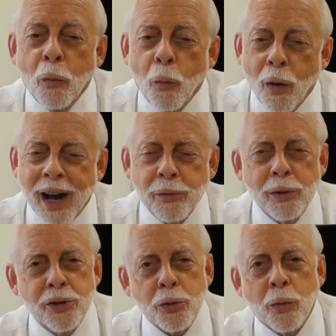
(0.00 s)
Why
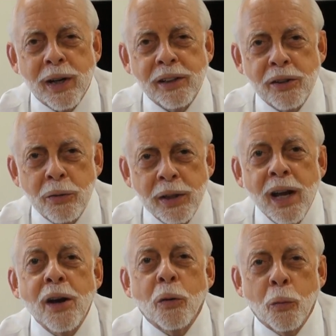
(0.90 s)
wouldn't you want to do
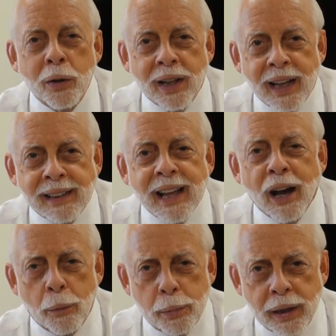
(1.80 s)
it? We'd like to
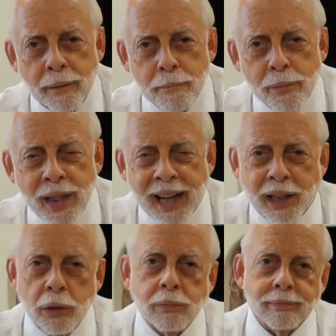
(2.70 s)
help you.
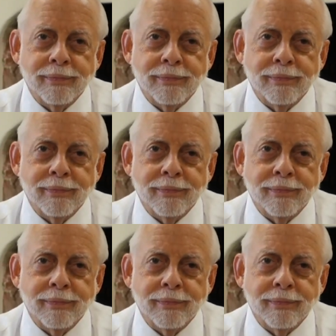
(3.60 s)
Thank you.